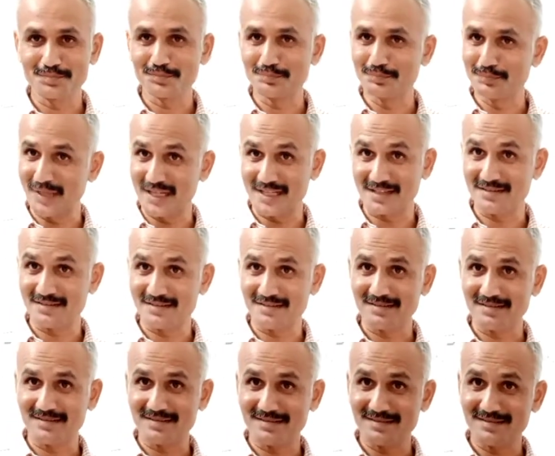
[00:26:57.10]
But
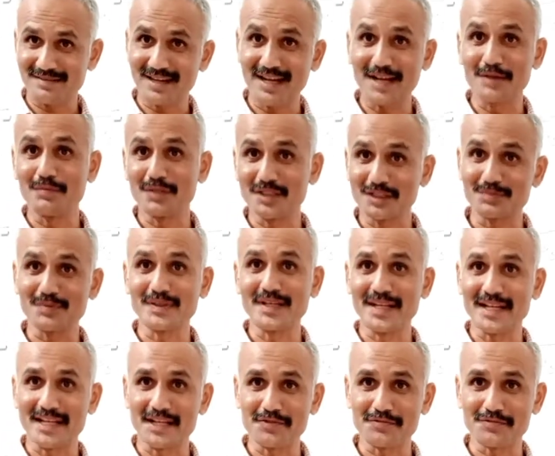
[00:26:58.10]
I must be
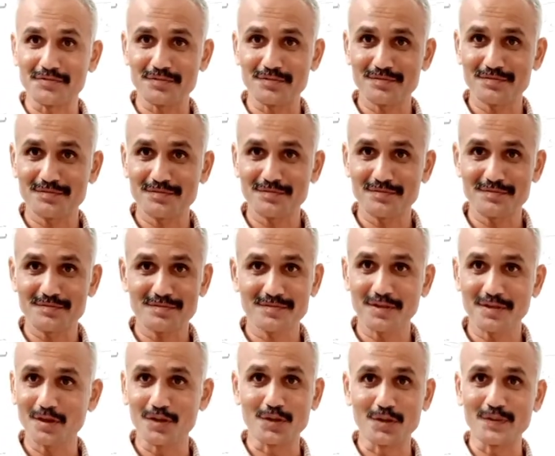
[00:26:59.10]
alive.
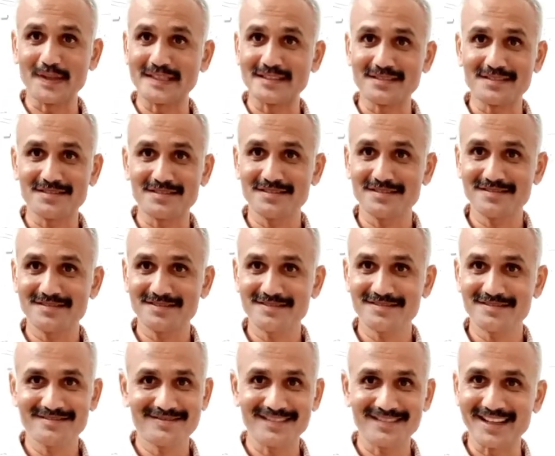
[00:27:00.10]
Otherwise,
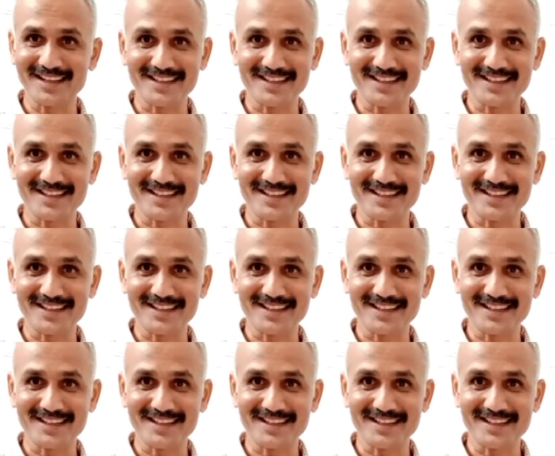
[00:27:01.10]
I